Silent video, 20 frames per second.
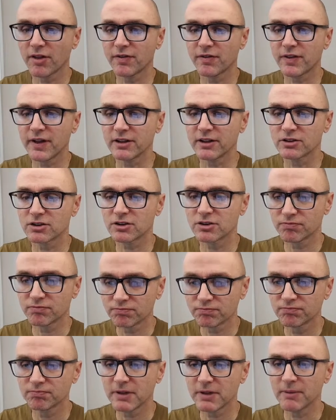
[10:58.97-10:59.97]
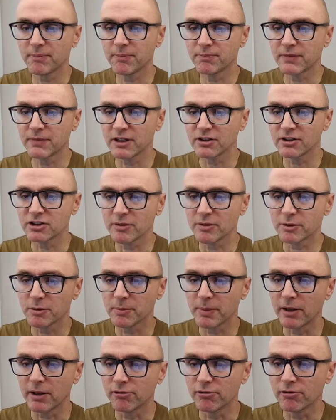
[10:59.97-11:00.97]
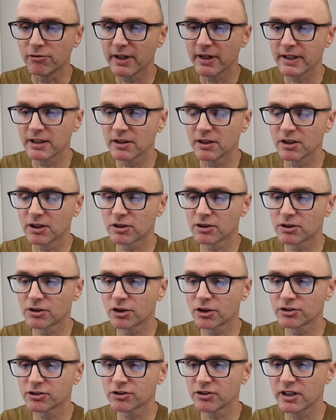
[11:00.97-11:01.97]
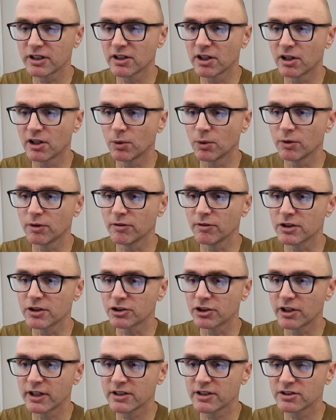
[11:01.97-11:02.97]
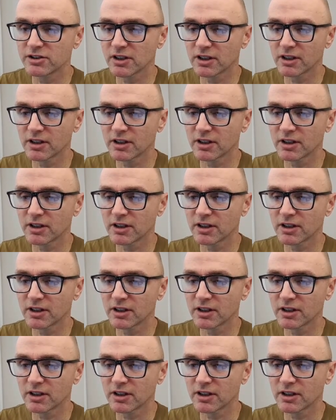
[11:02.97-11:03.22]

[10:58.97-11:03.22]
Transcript: That seems about right across the whole of the trace.